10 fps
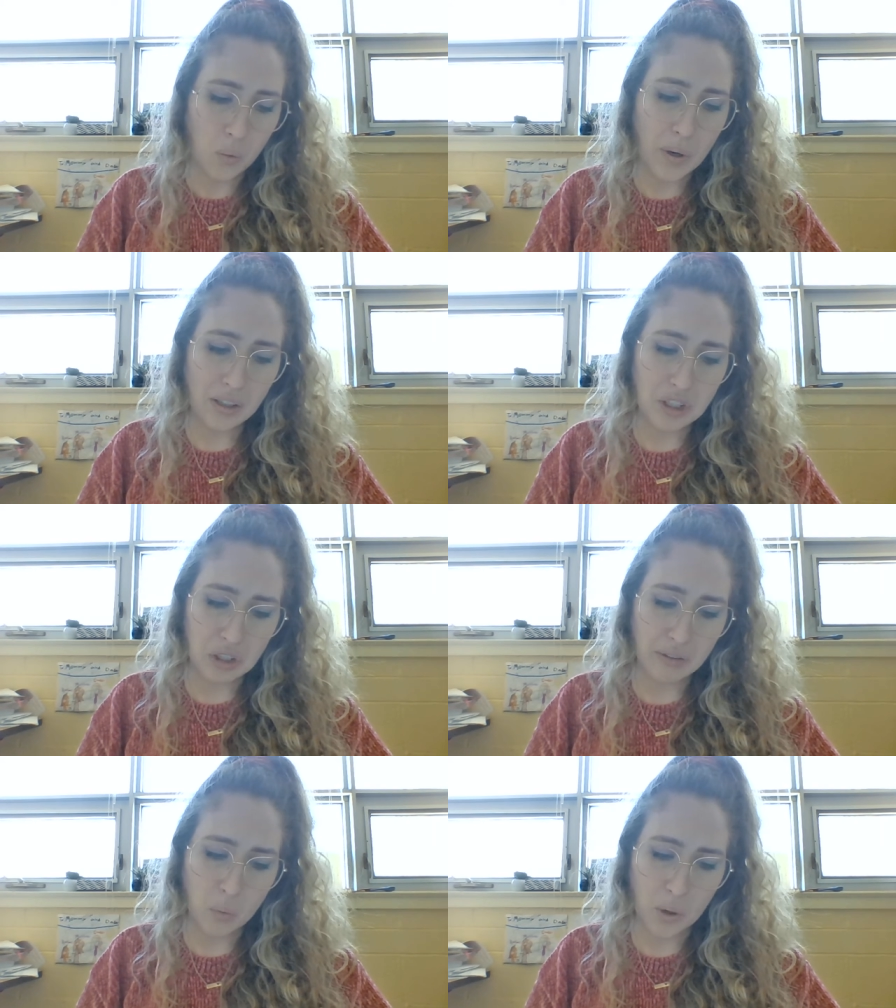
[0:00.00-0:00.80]

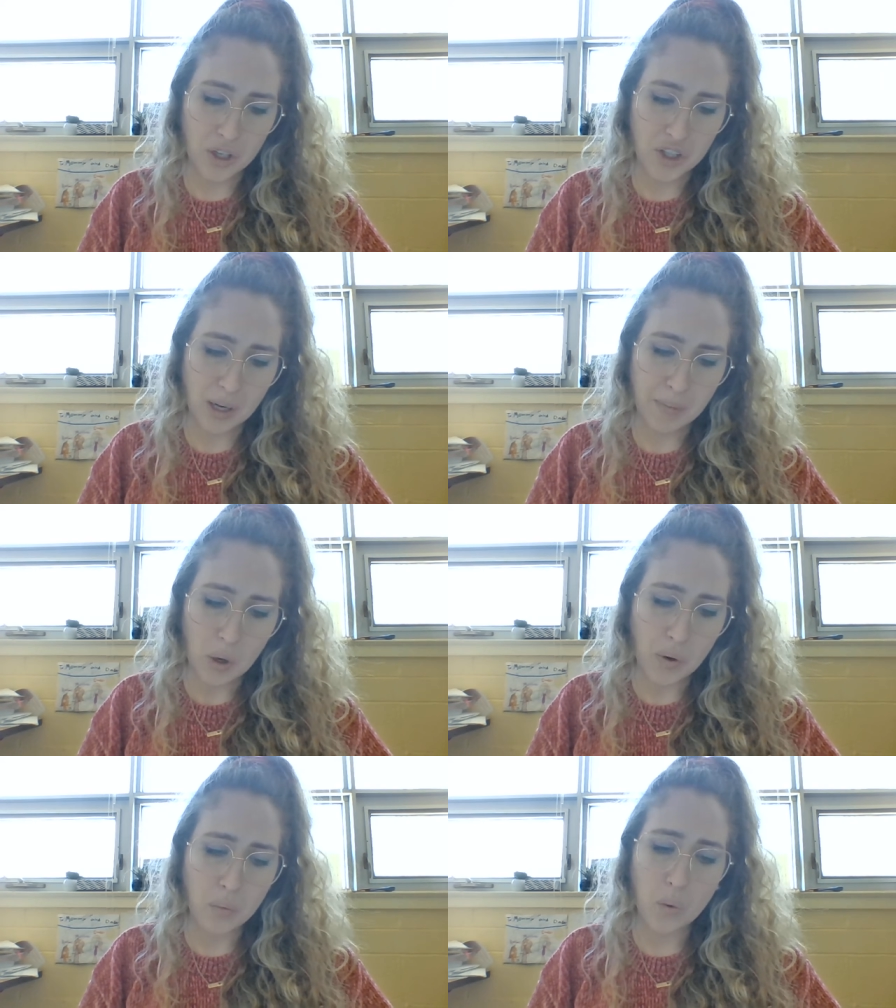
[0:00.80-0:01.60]
wielder of worship,
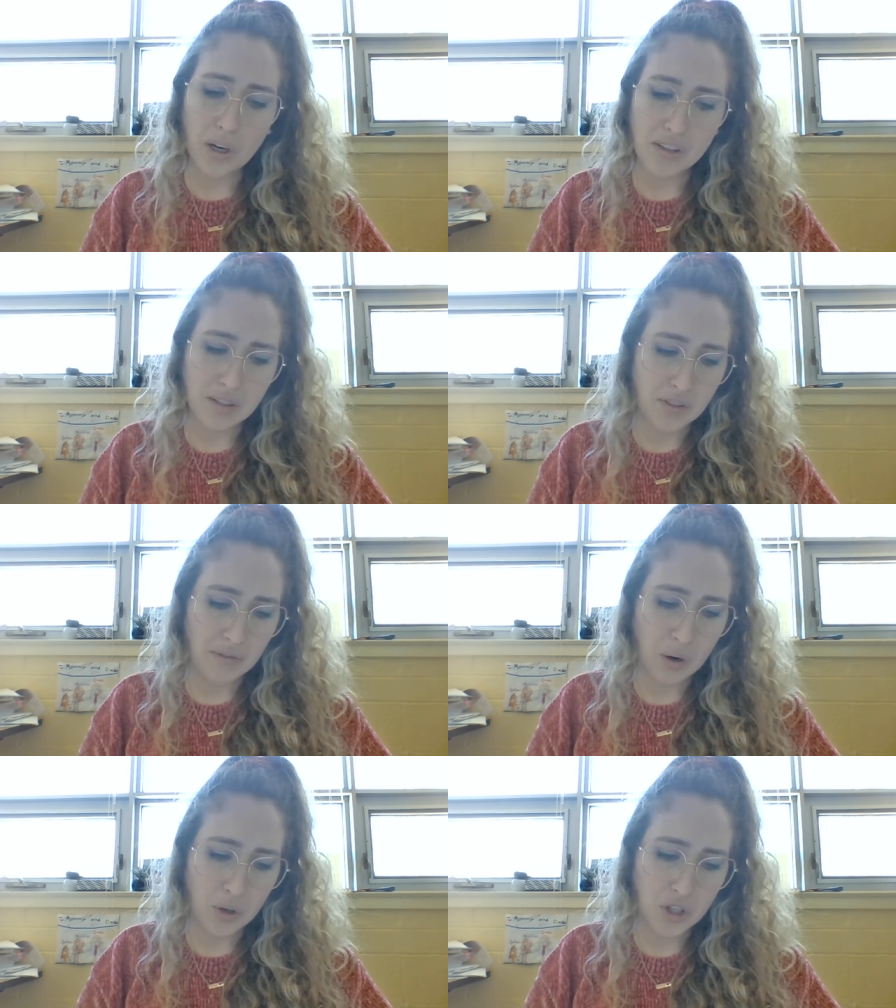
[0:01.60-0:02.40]
with words of
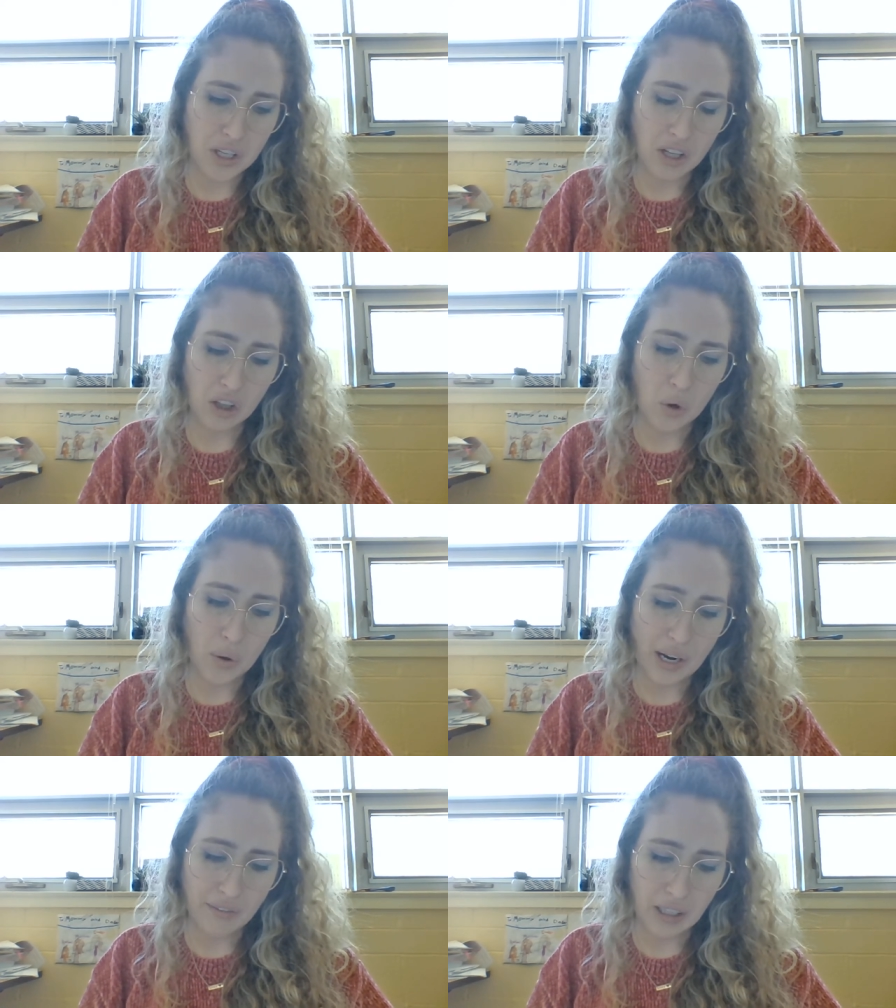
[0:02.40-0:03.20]
devotion, the
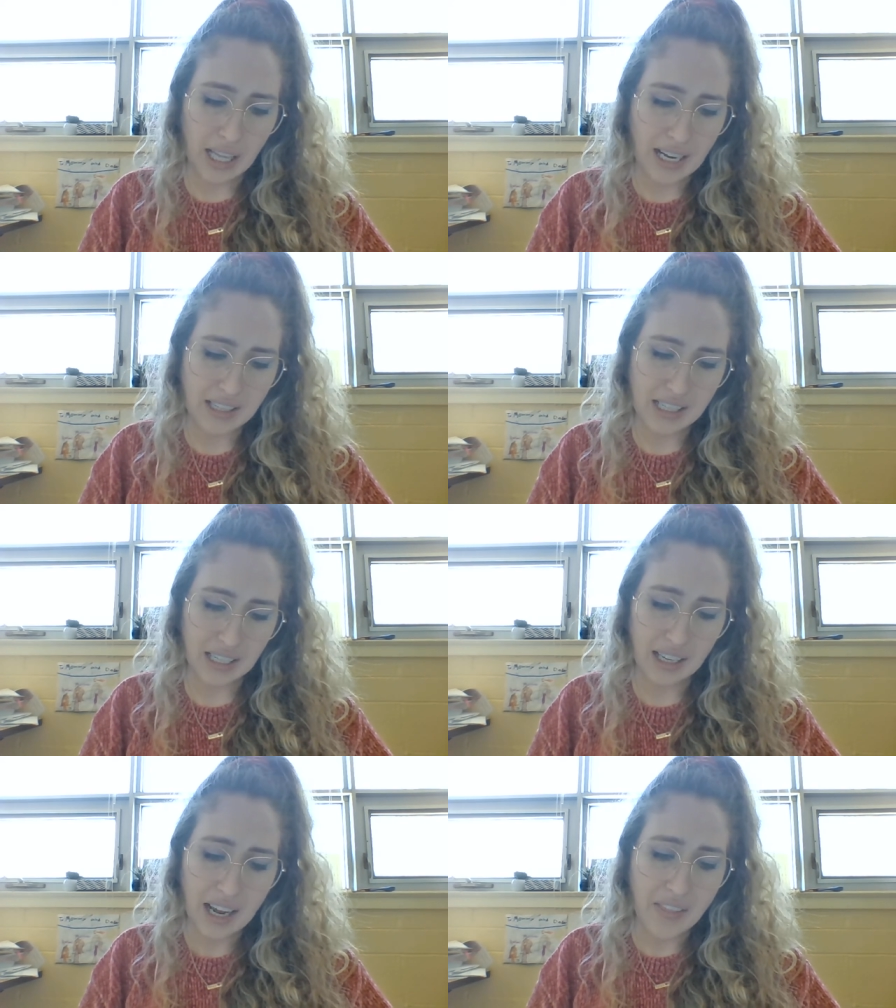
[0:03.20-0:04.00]
Lord
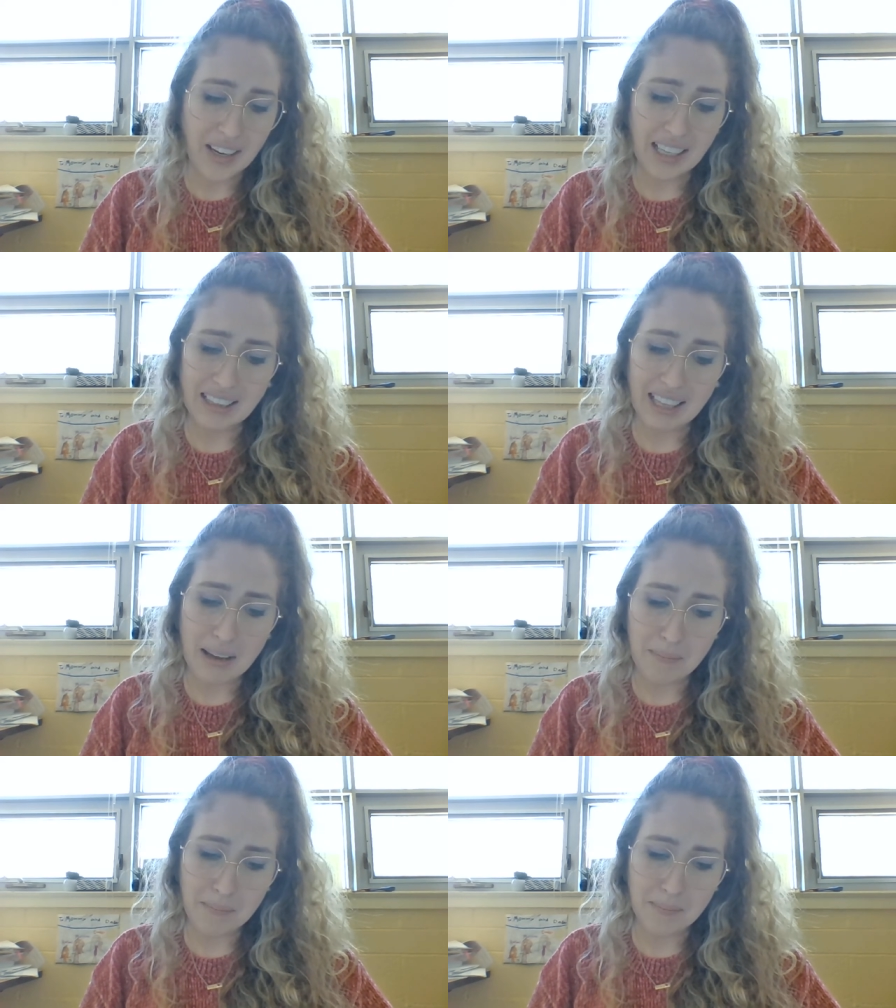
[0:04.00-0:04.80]
everlasting, that he
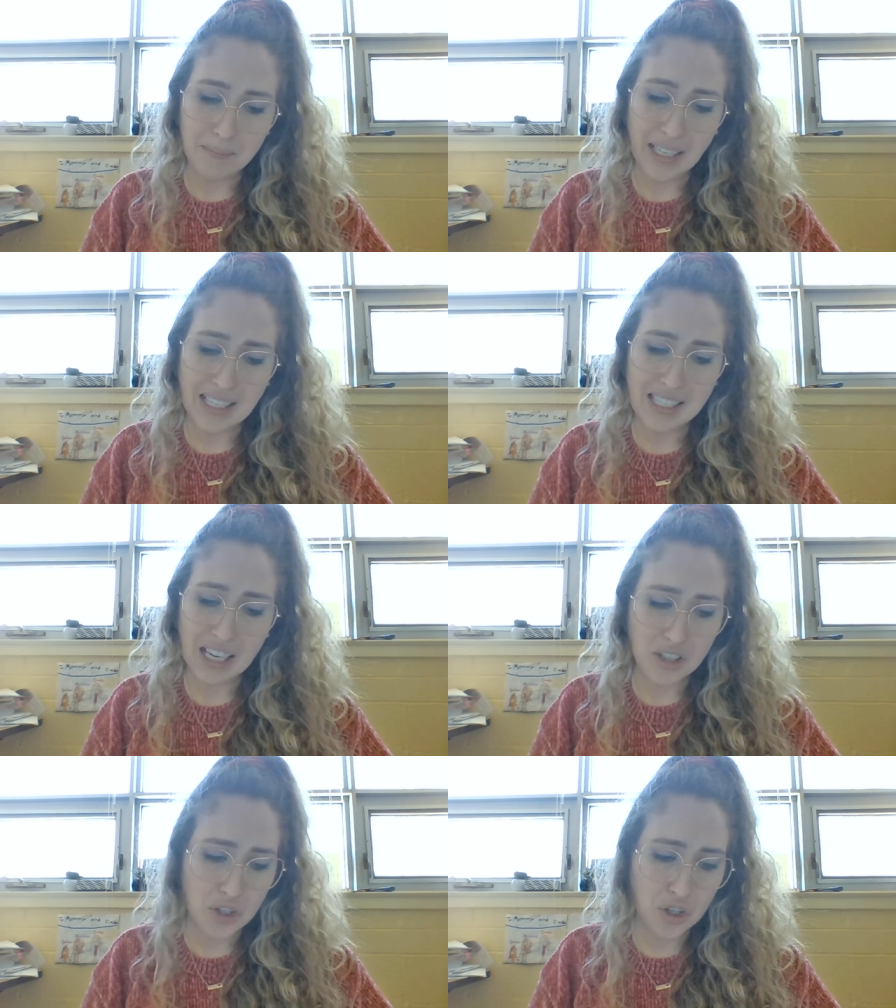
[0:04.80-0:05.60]
let me
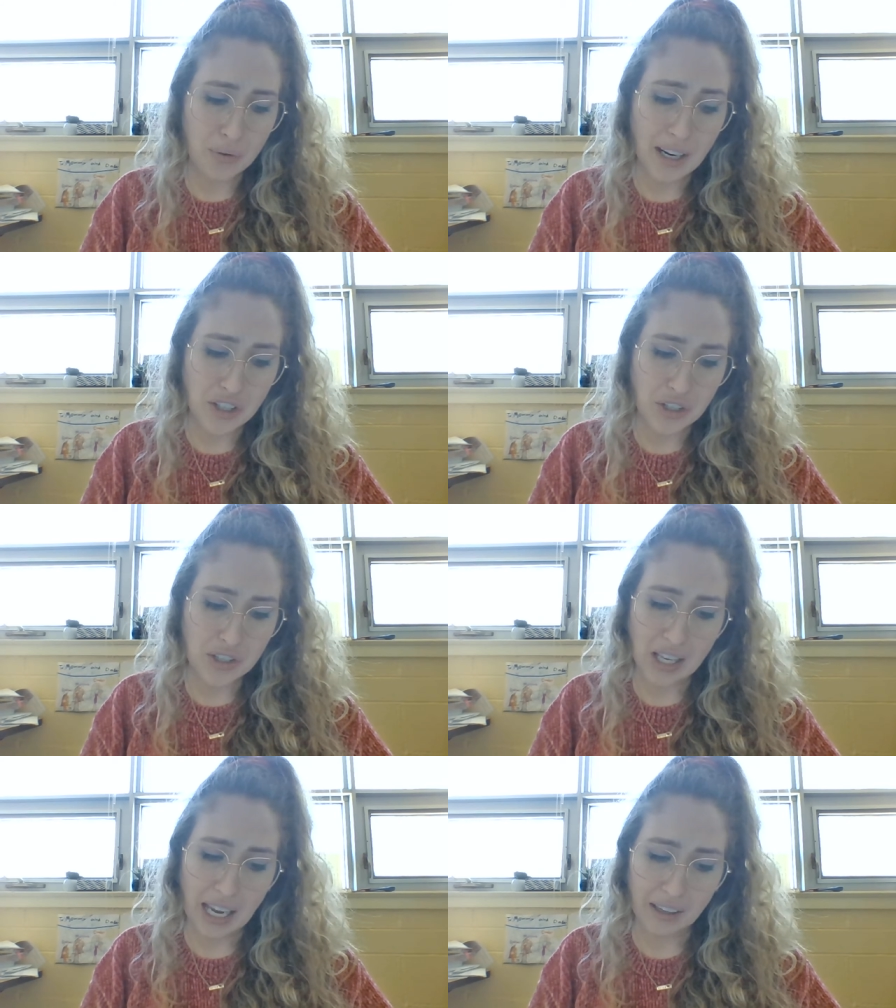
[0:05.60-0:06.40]
such treasures
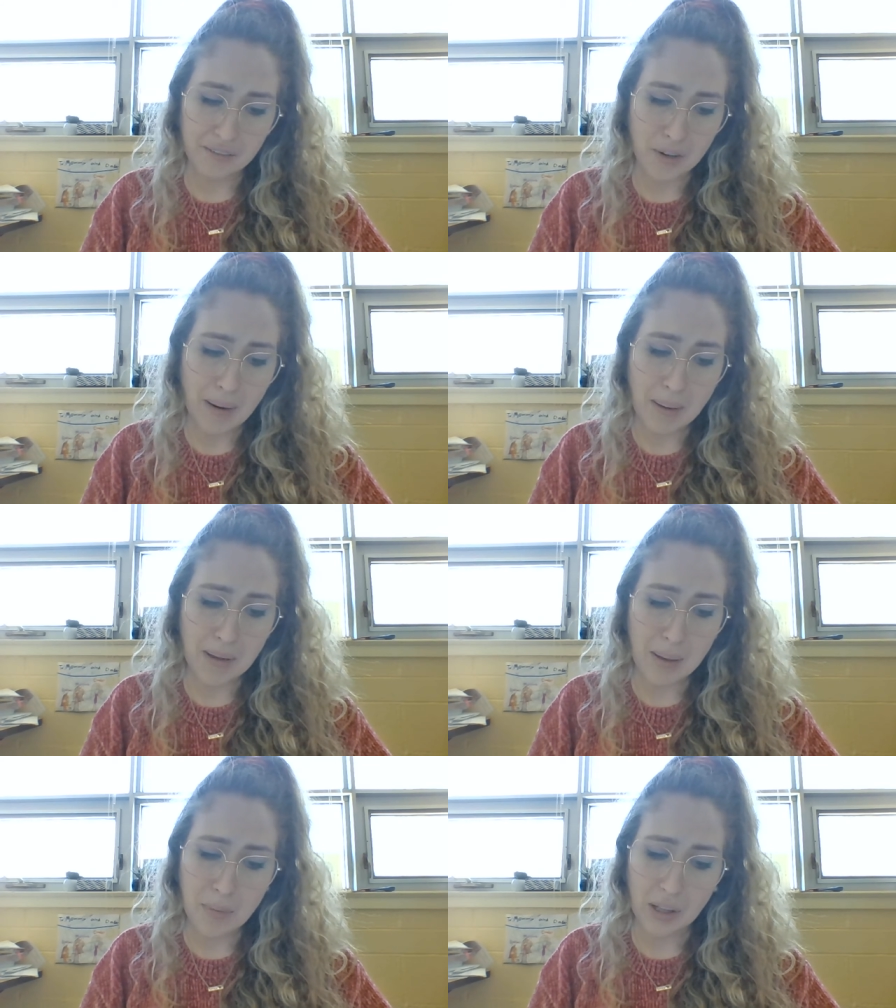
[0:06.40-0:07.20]
gain for my
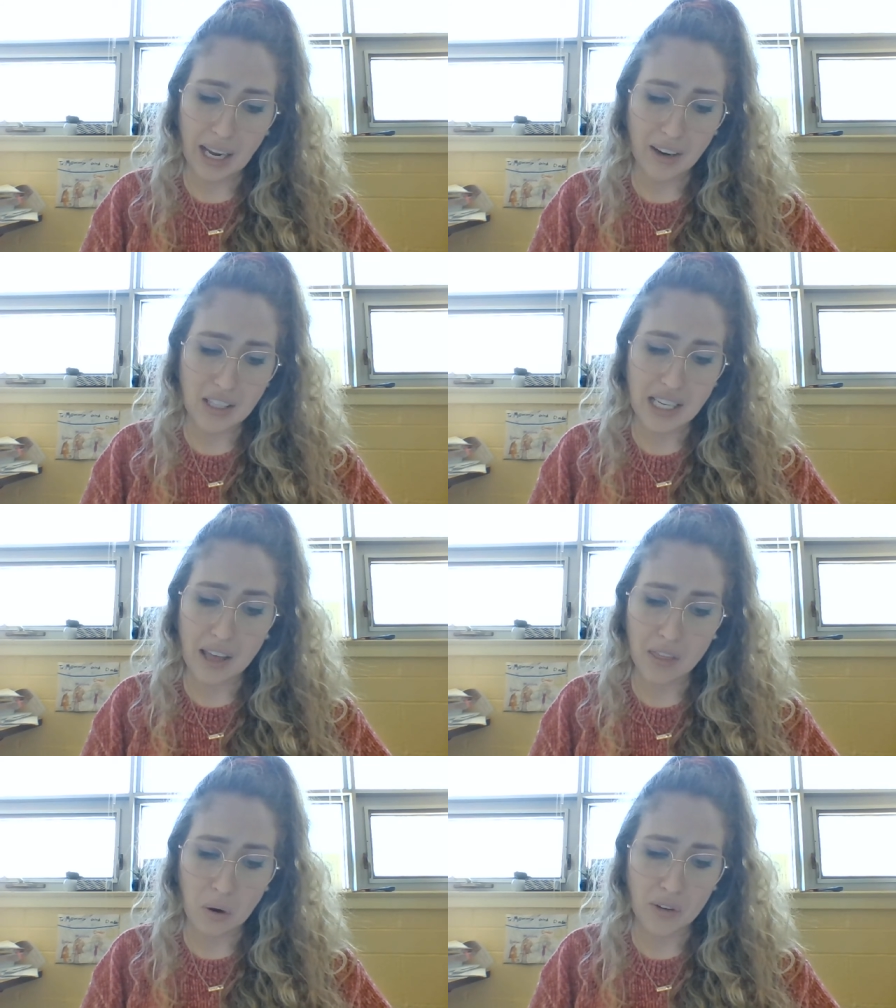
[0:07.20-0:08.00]
people ere
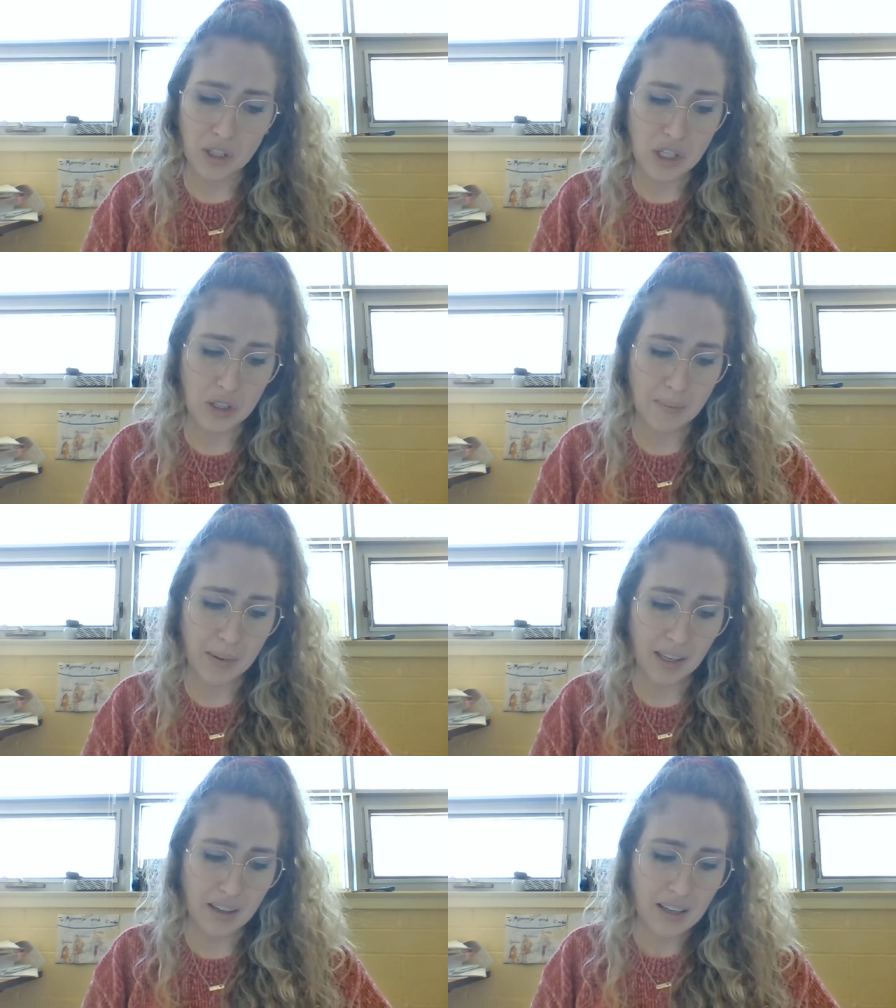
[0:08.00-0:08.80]
death overtook me.